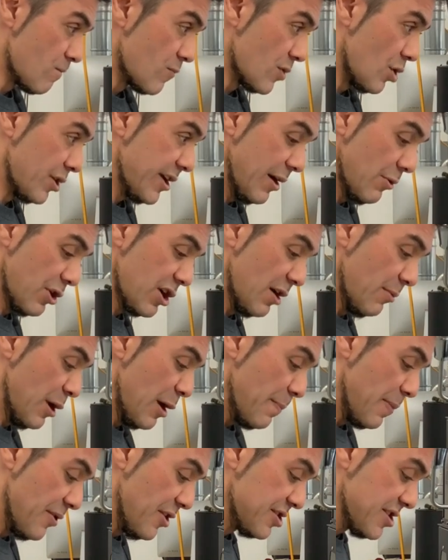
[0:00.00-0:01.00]
Okay, we're coming
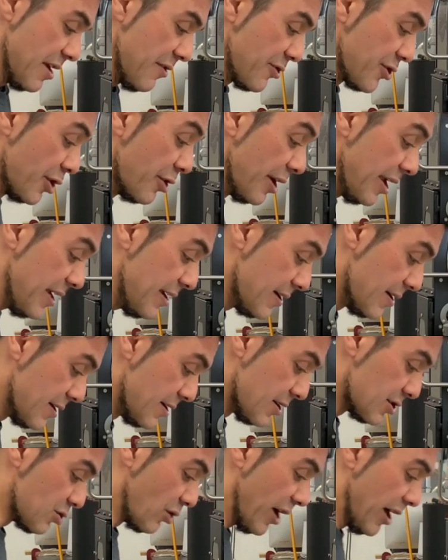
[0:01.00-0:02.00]
up on the 10:30,
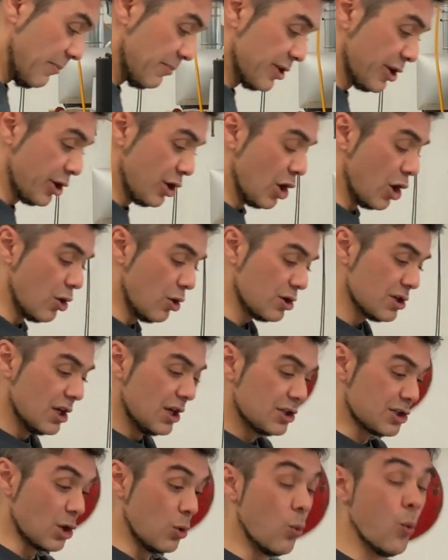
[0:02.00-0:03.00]
so I am going to go
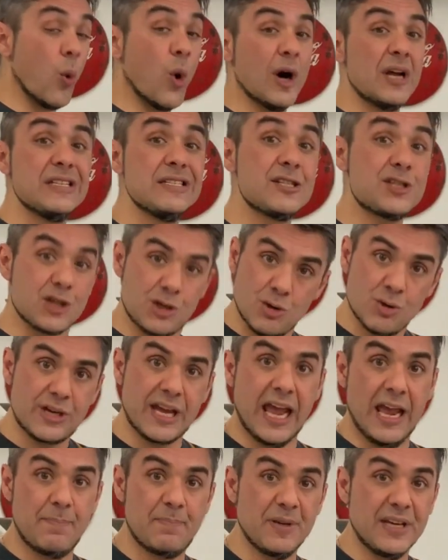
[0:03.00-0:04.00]
to 1.2
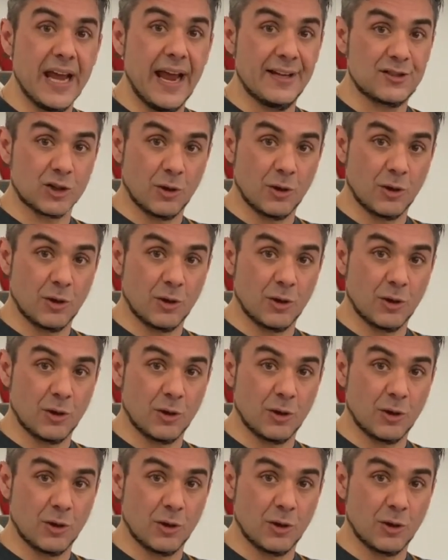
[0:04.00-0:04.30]
kPa.